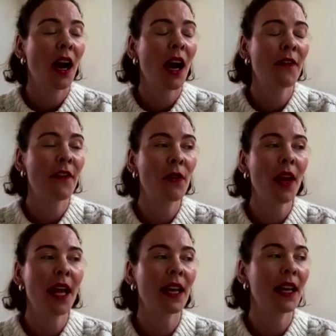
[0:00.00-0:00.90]
I feel
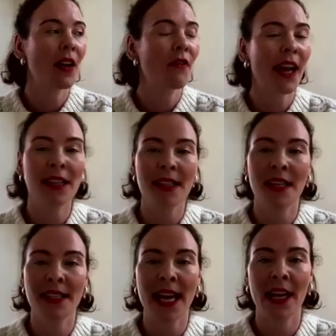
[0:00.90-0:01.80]
like conveyancing
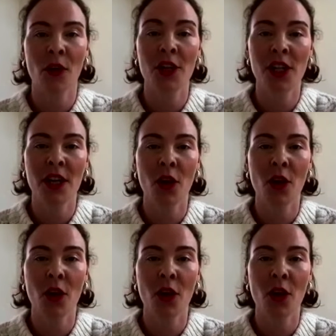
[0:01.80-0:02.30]
and technology